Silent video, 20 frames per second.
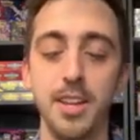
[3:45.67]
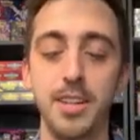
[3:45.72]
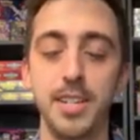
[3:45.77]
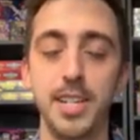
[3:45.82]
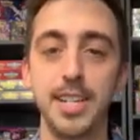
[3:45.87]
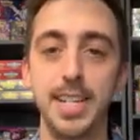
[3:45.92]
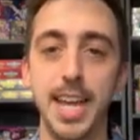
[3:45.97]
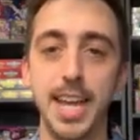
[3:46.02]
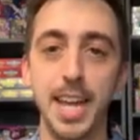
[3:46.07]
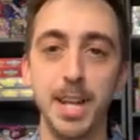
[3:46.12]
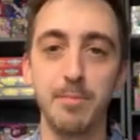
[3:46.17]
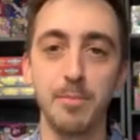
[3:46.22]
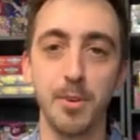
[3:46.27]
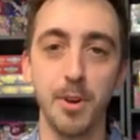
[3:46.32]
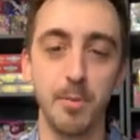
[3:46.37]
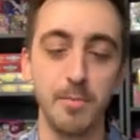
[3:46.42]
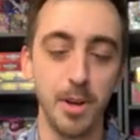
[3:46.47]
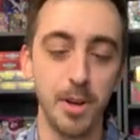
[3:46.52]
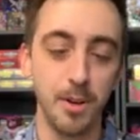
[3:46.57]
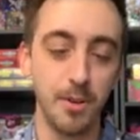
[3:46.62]
Dedenne
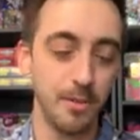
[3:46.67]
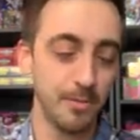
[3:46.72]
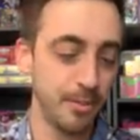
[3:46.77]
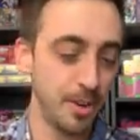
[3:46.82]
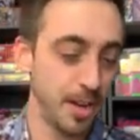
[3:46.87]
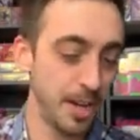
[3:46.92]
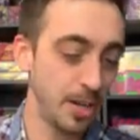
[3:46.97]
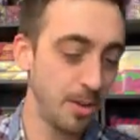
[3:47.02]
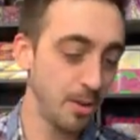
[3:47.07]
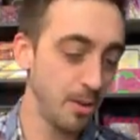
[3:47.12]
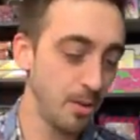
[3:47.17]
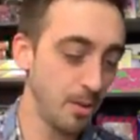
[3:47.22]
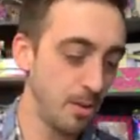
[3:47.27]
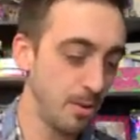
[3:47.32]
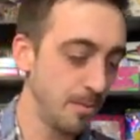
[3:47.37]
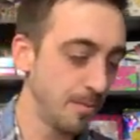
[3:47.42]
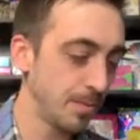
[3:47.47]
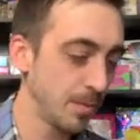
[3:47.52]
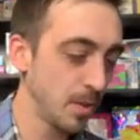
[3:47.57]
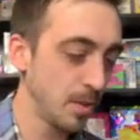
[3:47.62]
promo, very
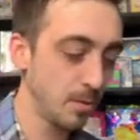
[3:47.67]
cool.